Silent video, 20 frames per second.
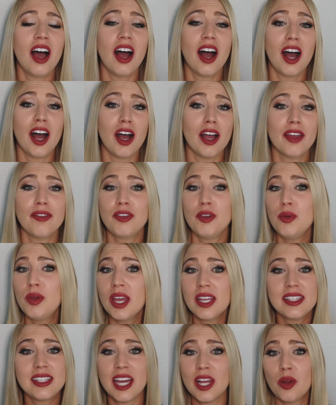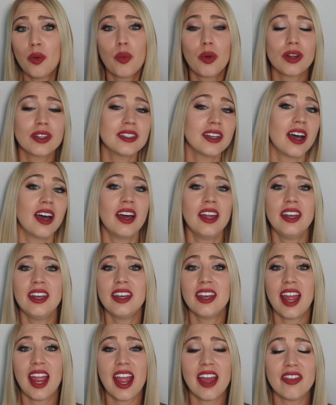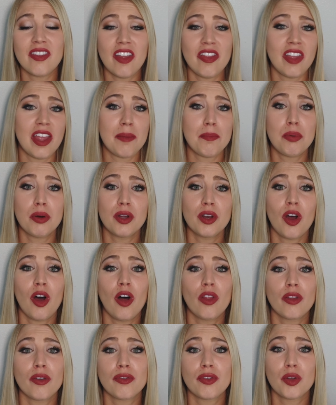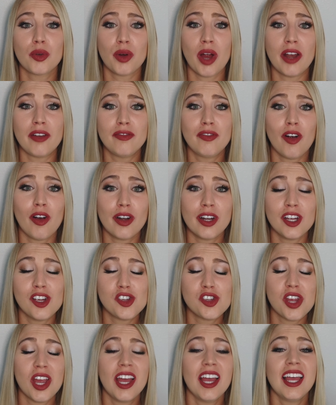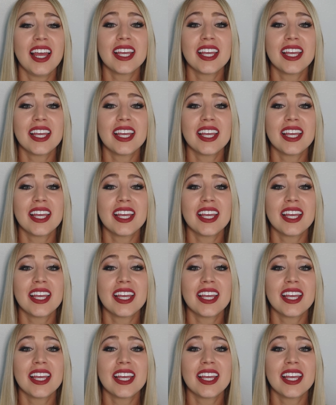uh, if you get dental work done and then they put on the fluoride varnish,